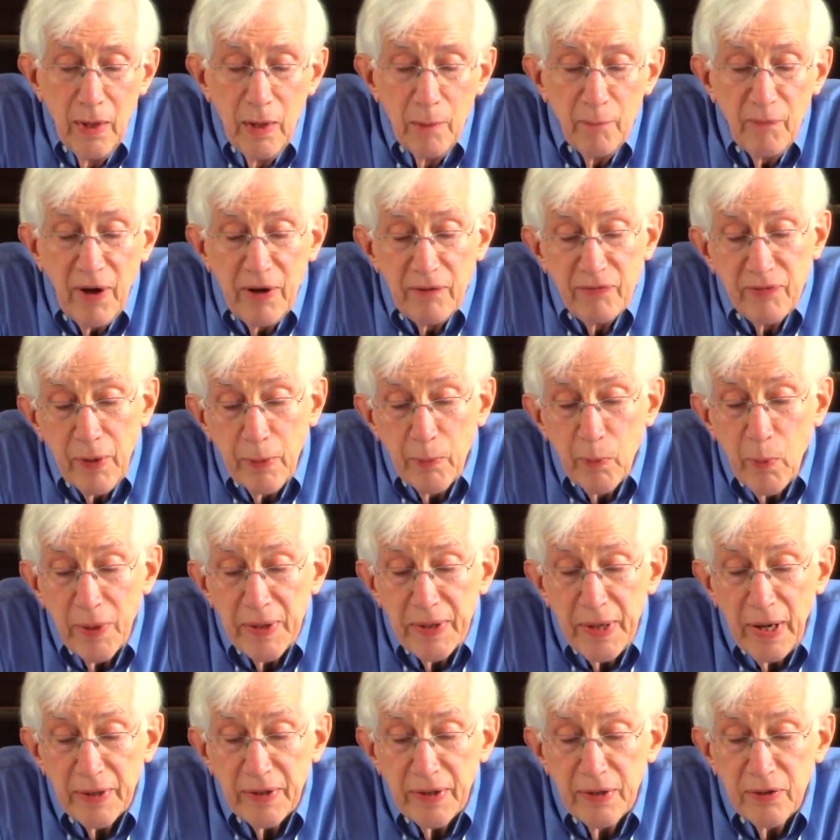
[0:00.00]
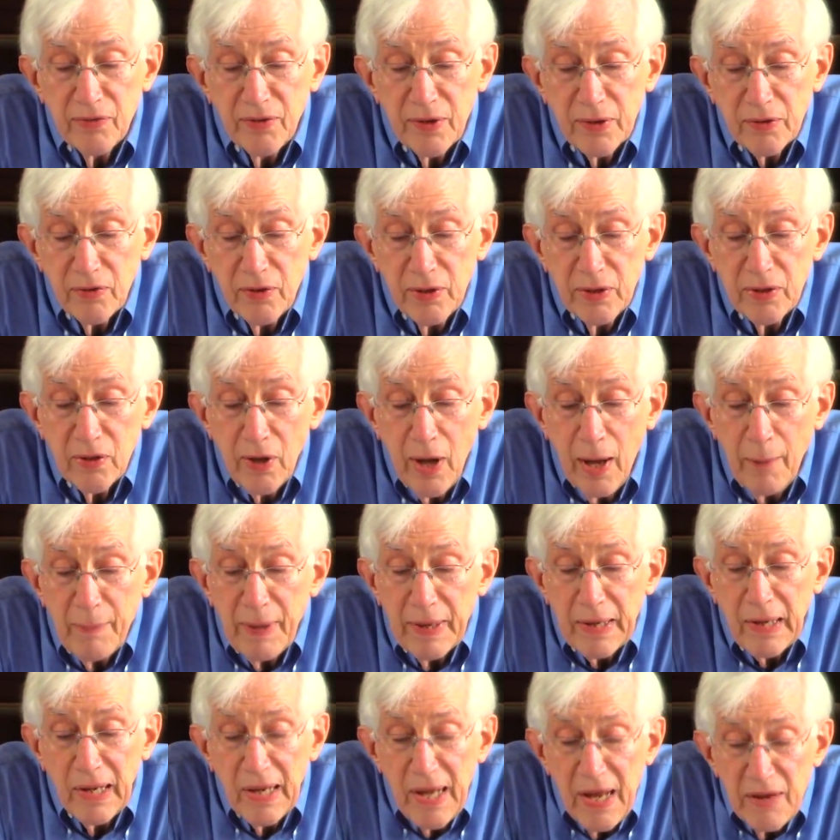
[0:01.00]
By February 1960, Tom
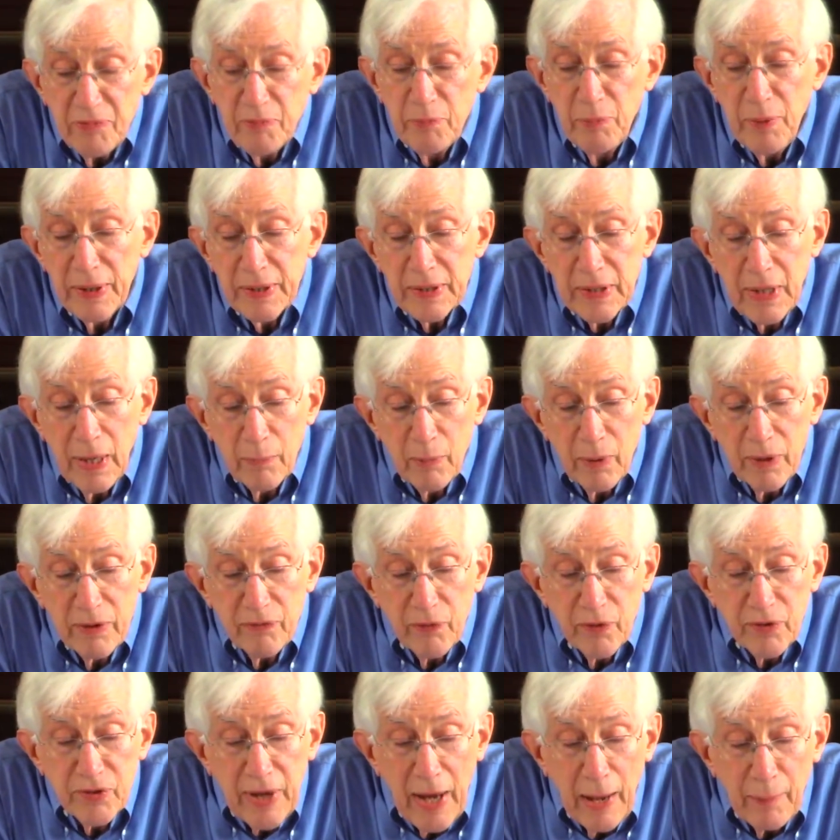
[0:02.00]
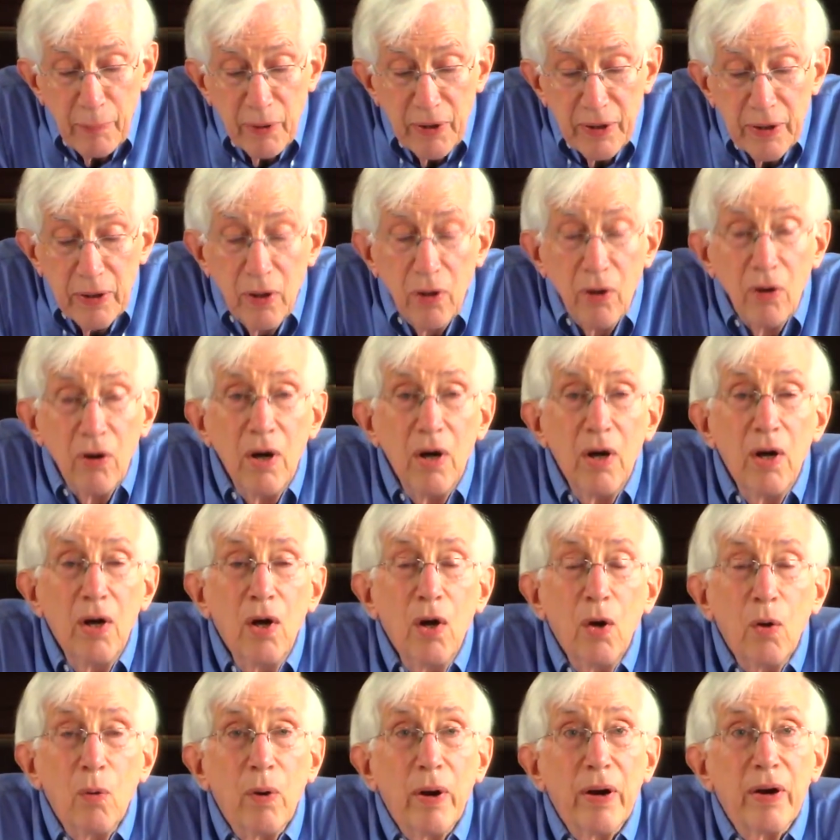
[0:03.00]
had left Montgomery for Chapel Hill,
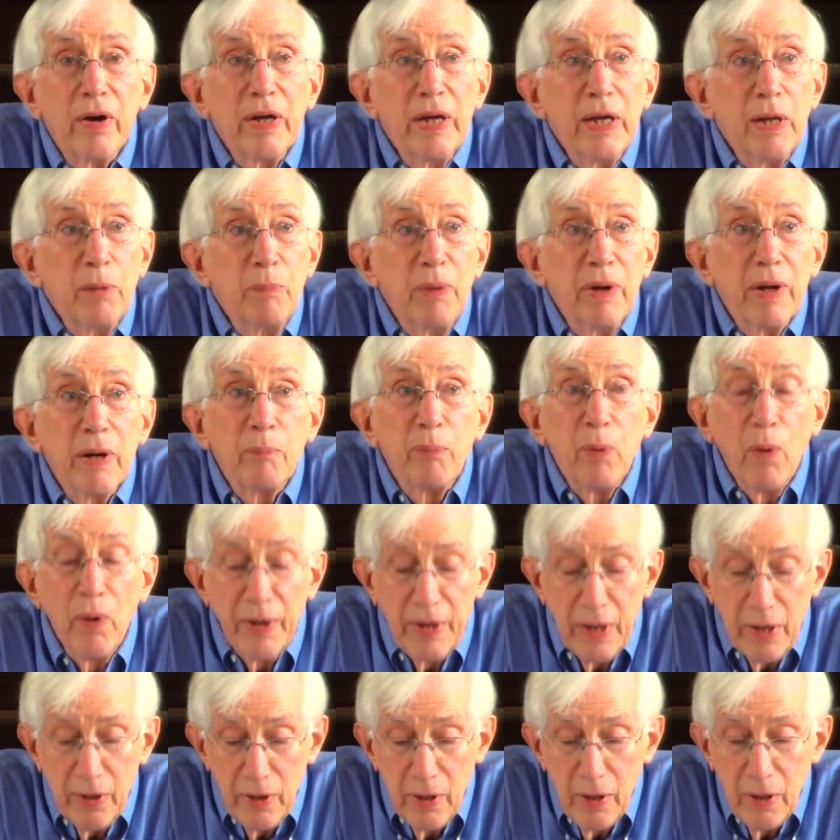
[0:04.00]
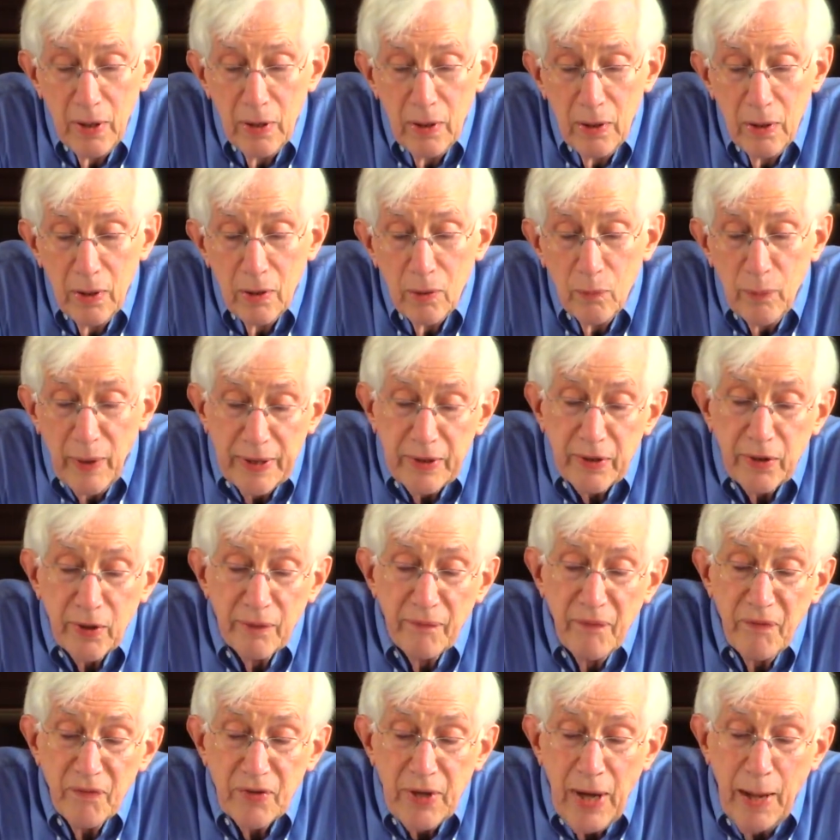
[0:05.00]
where he had been appointed rector
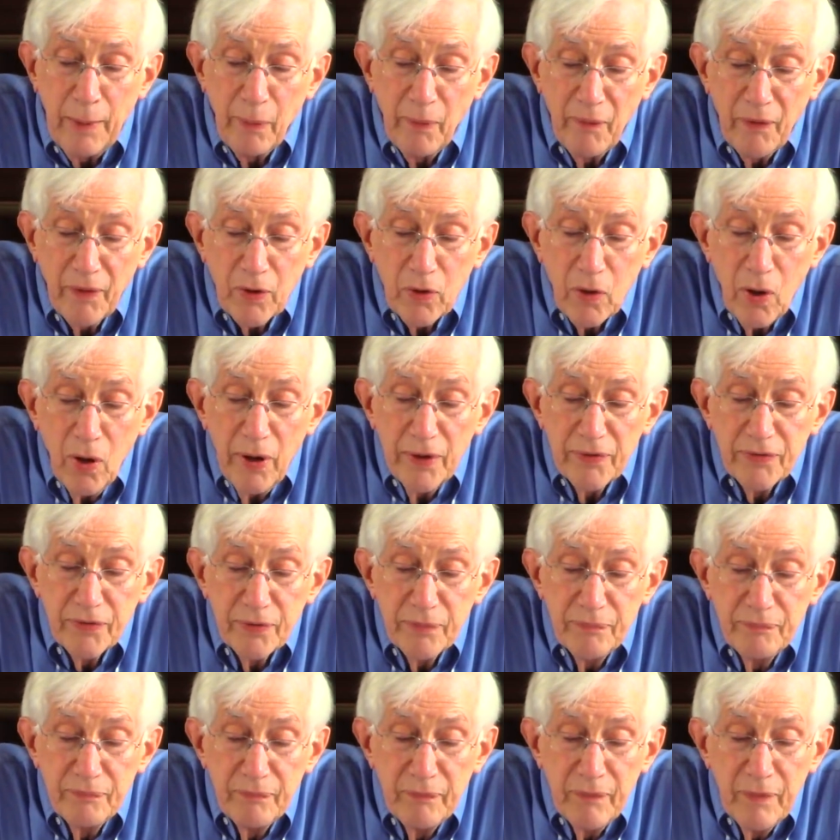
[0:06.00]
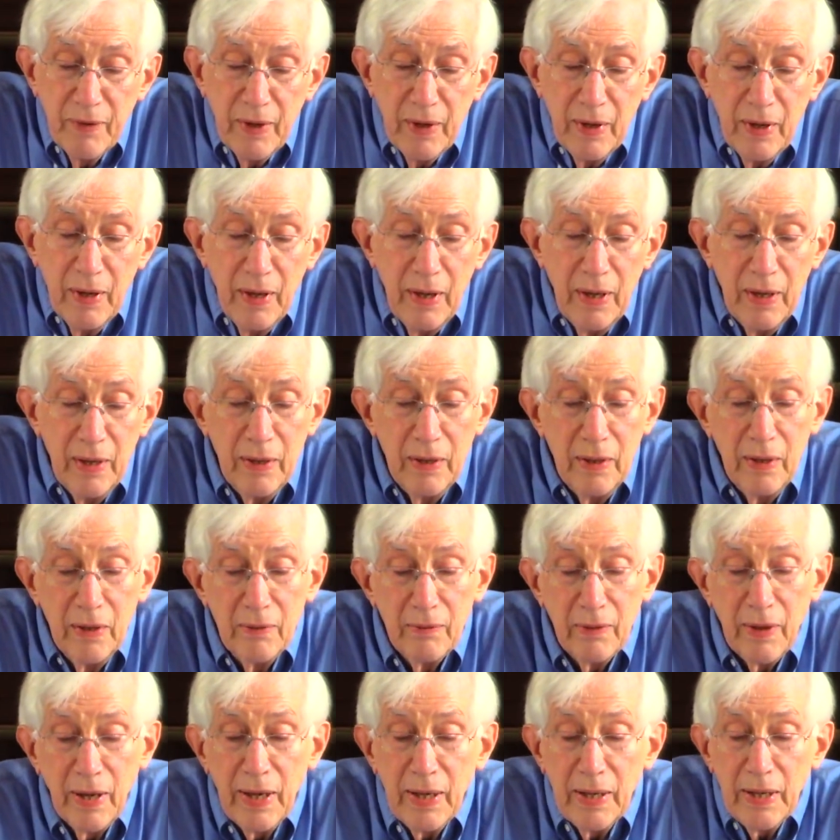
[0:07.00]
of the Chapel of the Cross.
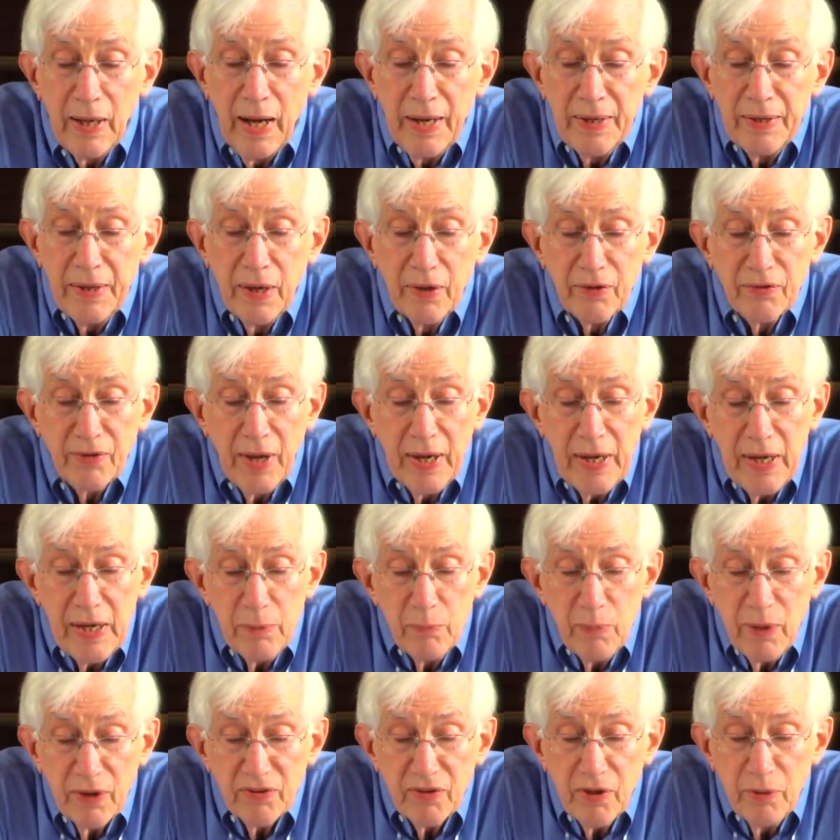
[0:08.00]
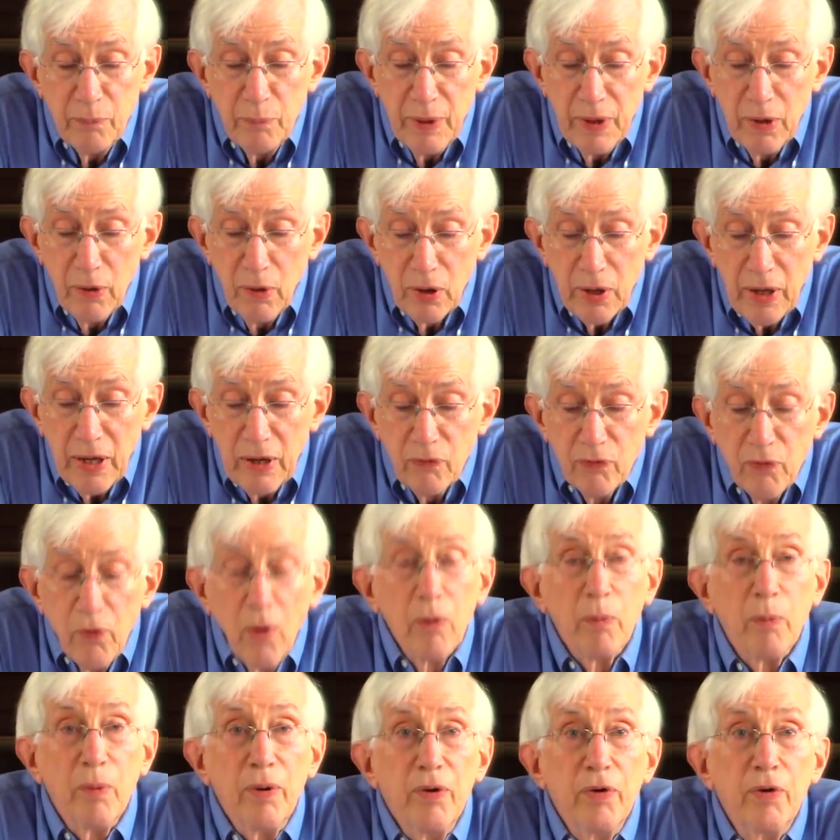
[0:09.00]
I dare say he must have been looking
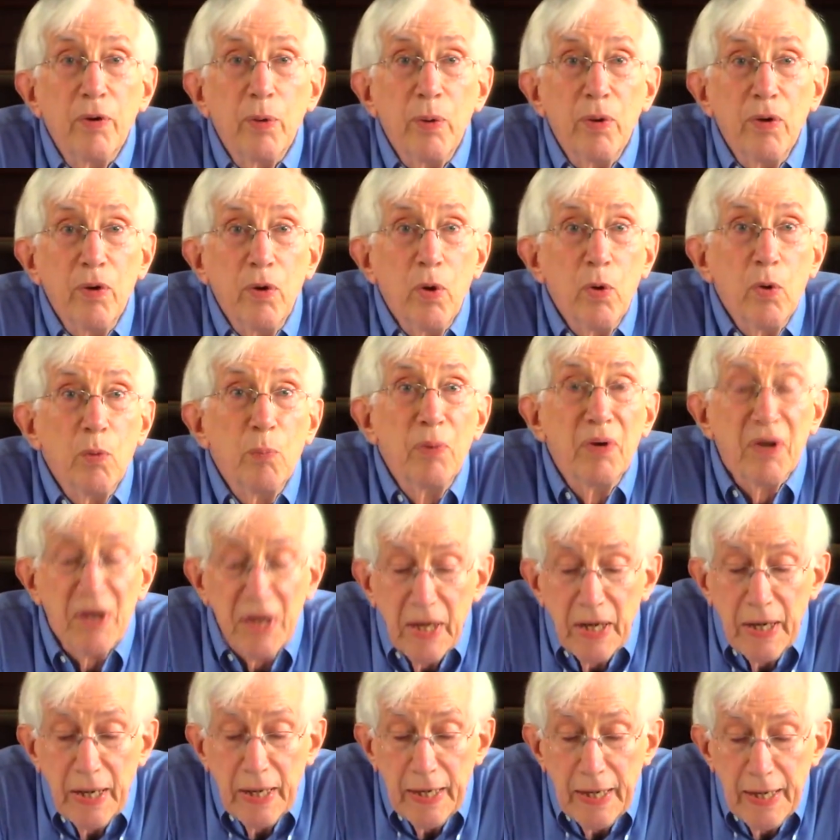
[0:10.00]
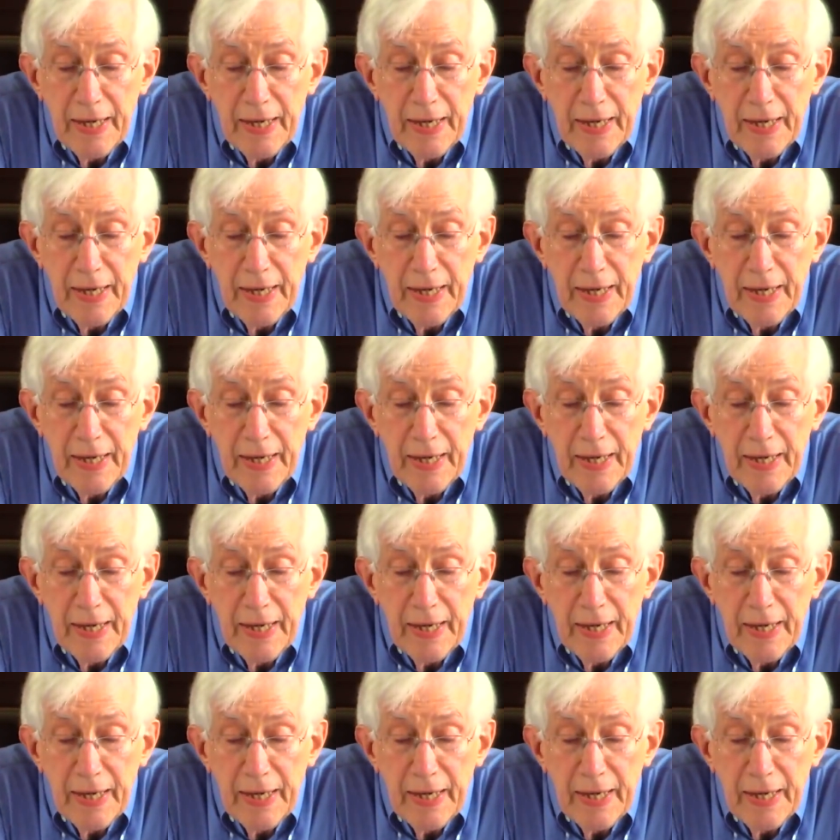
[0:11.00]
forward to a new beginning